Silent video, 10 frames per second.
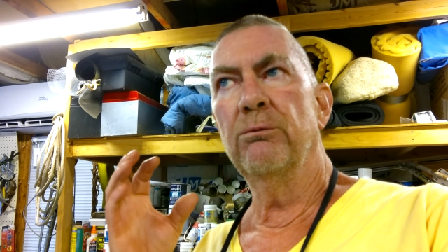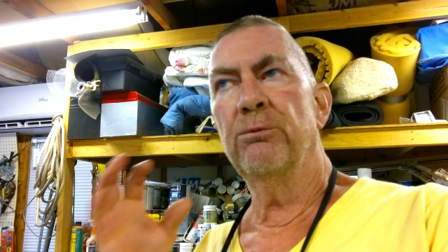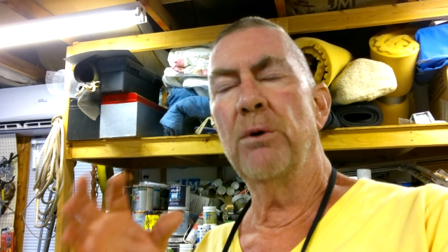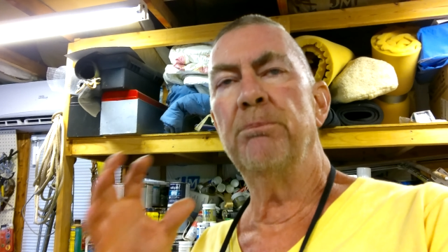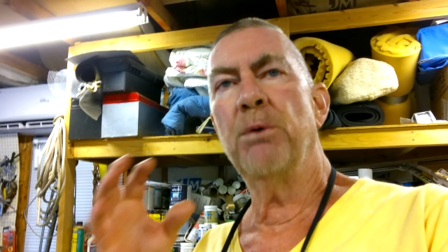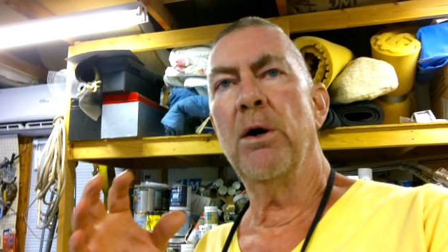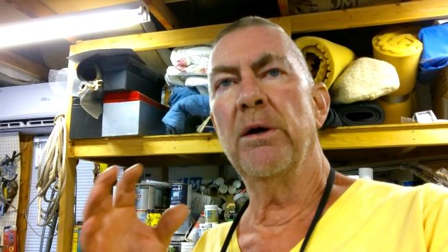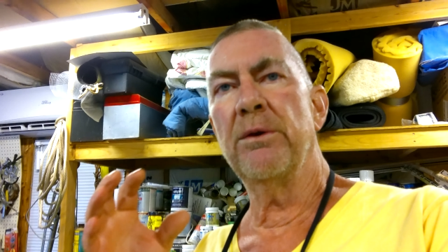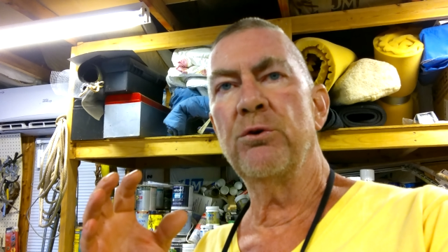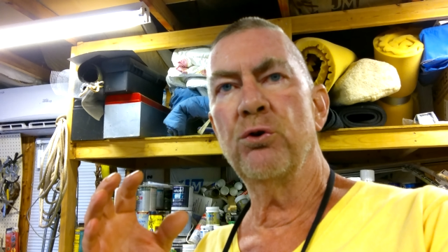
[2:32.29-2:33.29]
front part
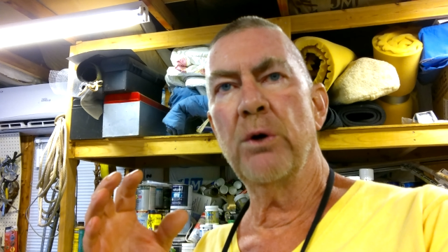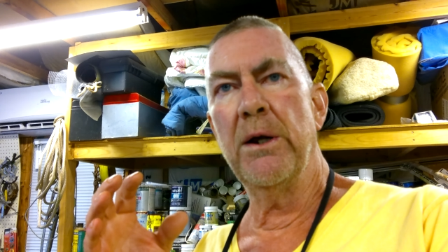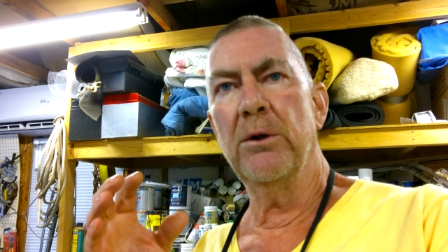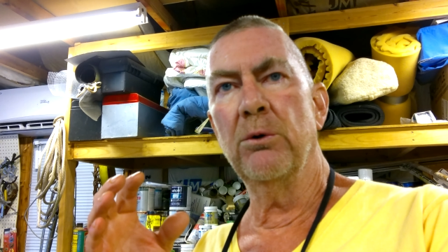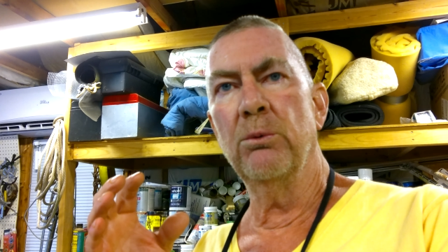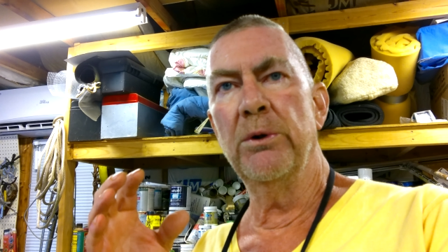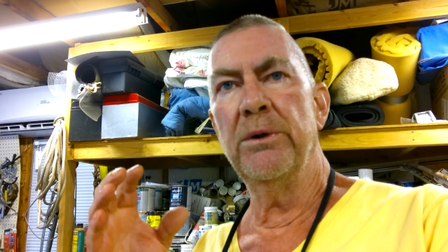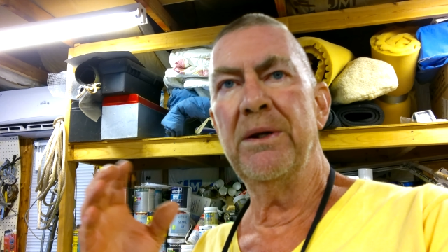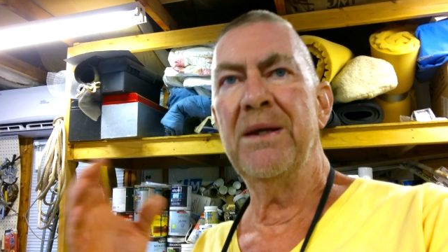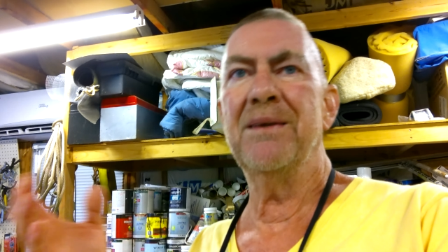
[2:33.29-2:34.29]
of the trailer
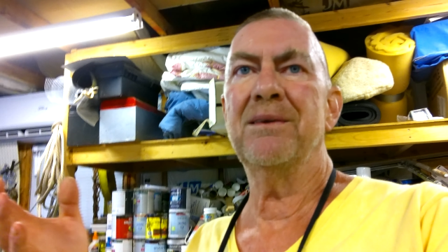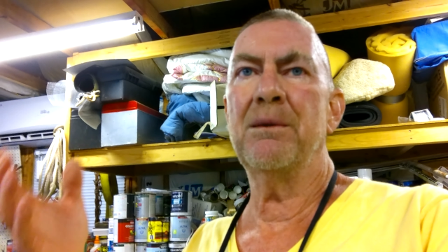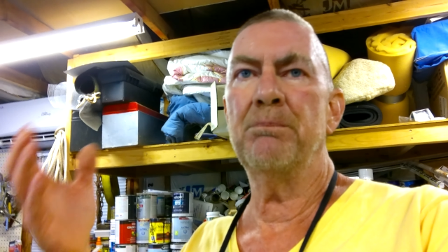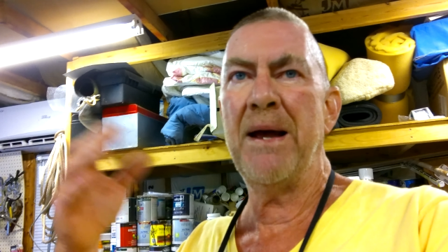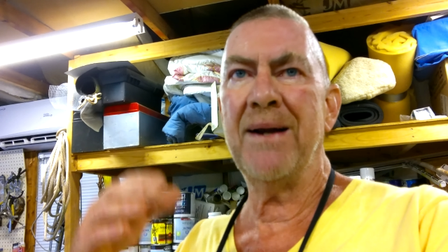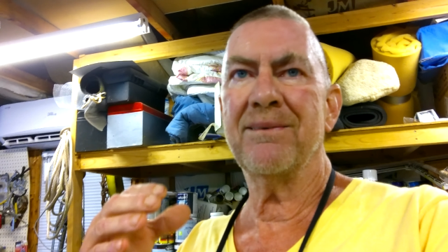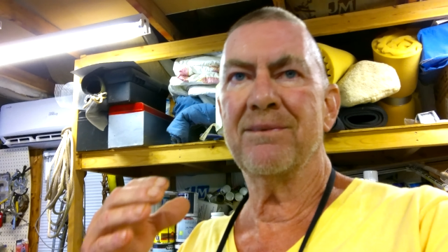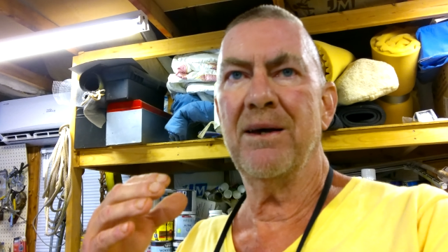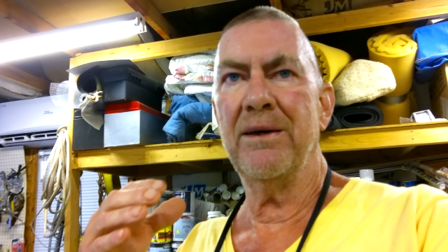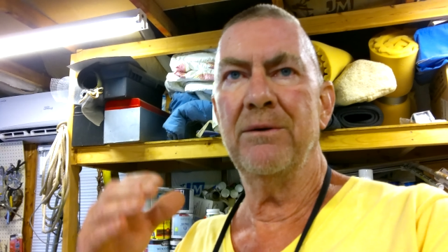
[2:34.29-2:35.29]
wouldn't hit the back
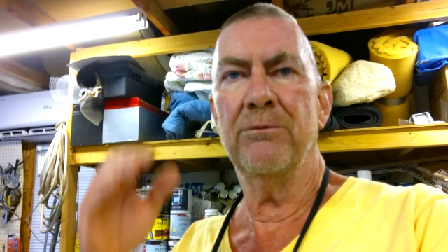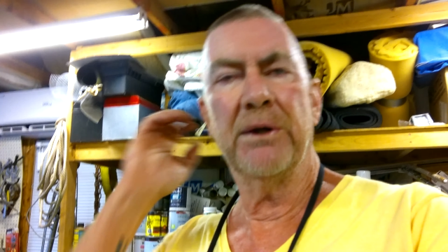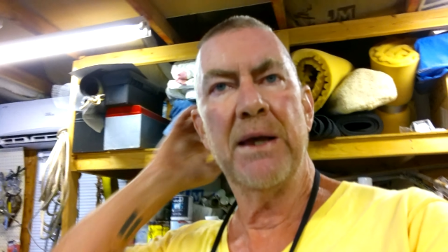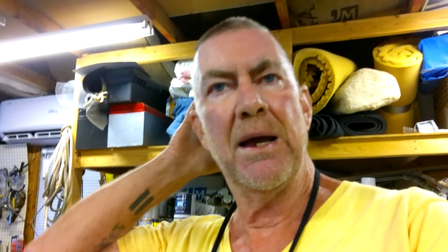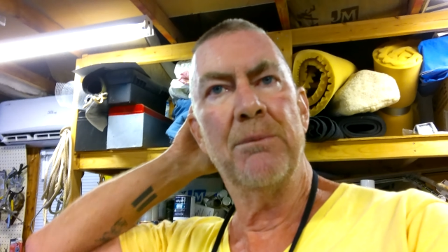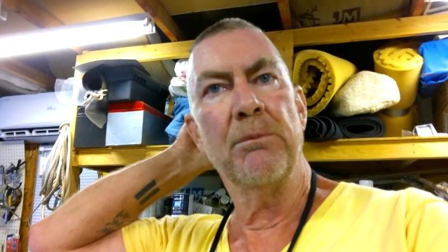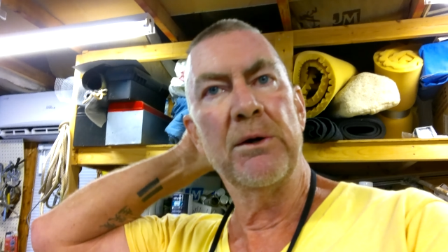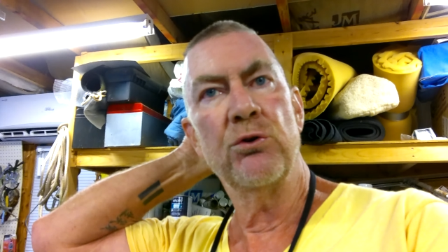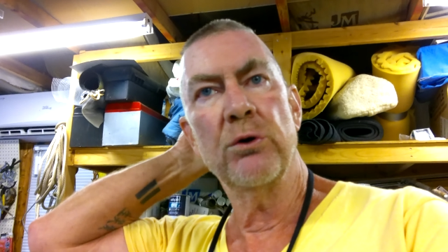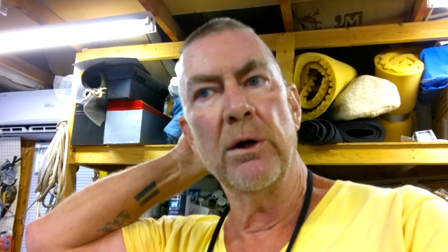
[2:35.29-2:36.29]
side of the cab of my
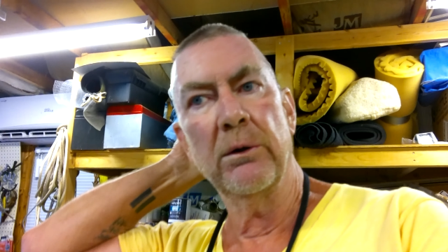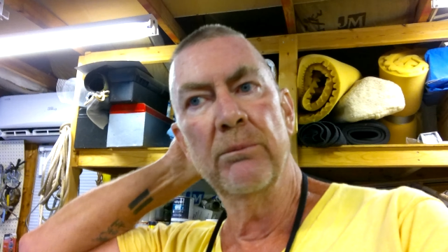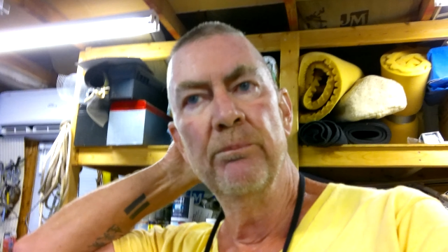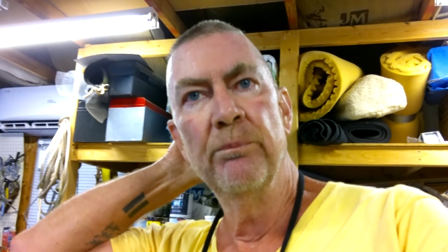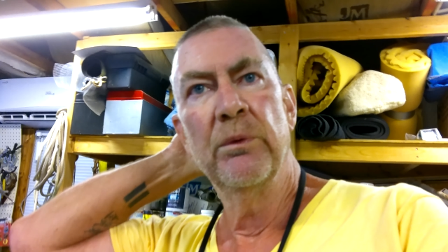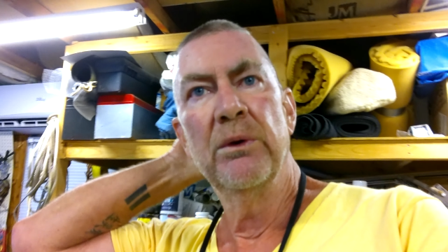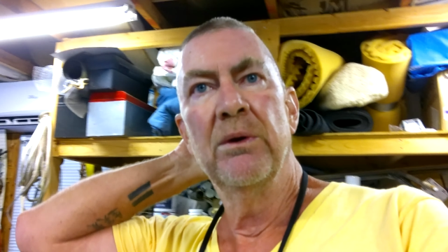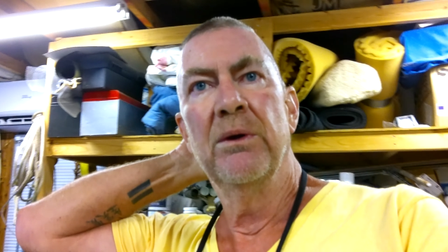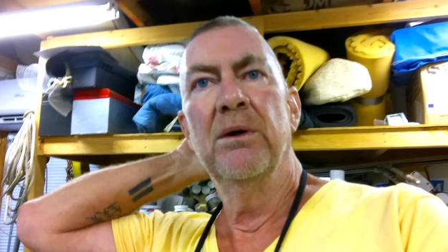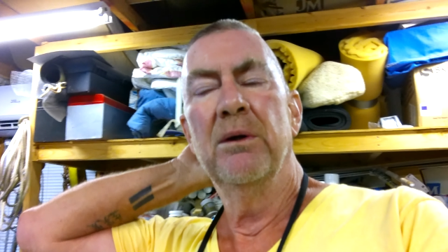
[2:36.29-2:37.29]
truck.
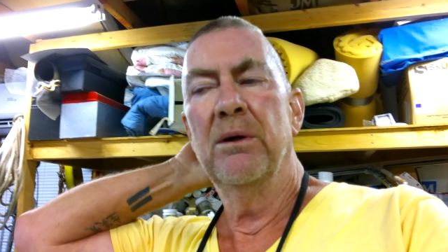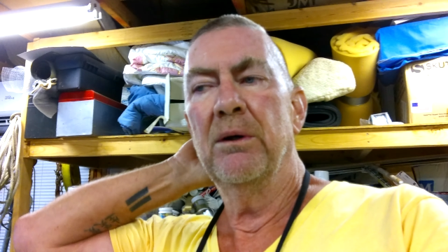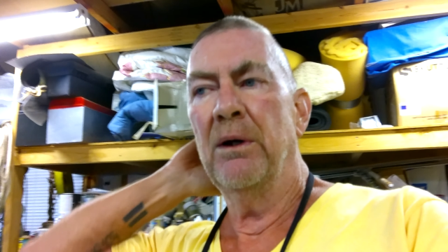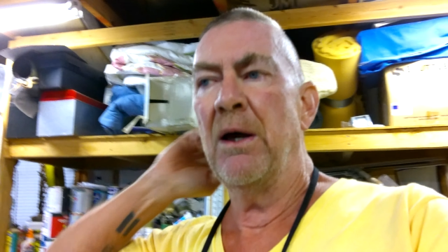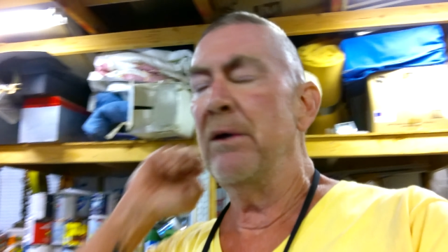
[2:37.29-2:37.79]
I